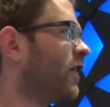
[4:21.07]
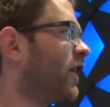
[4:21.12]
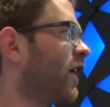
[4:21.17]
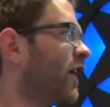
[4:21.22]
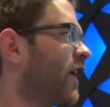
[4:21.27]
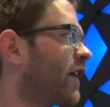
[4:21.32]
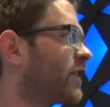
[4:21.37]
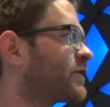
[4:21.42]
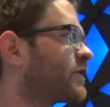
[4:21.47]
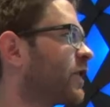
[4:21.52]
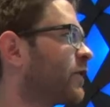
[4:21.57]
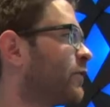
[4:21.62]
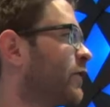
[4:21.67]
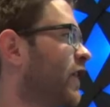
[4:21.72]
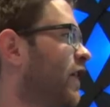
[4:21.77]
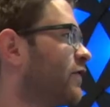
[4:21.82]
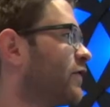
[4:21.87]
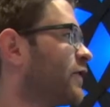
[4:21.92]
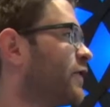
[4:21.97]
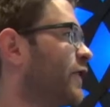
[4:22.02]
And actually we
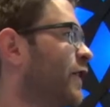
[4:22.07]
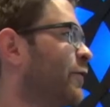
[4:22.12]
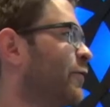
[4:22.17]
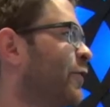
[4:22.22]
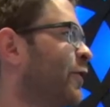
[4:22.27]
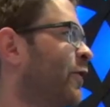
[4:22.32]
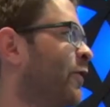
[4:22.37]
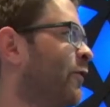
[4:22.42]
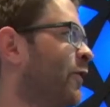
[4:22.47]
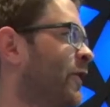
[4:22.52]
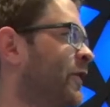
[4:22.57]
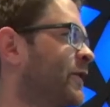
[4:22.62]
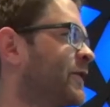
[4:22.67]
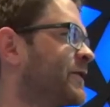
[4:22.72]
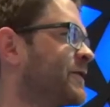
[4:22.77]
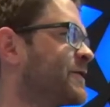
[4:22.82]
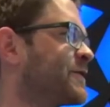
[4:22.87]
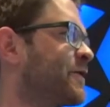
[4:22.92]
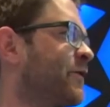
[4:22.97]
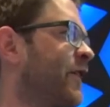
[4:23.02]
have a demo where you
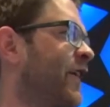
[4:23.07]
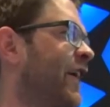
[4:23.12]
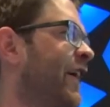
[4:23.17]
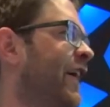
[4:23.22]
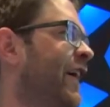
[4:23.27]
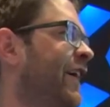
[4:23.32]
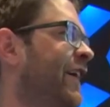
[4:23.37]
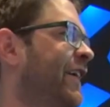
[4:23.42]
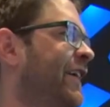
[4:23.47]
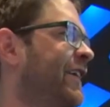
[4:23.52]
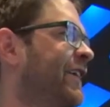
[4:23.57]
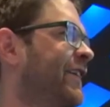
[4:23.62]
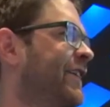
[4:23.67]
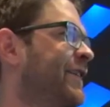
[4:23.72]
can try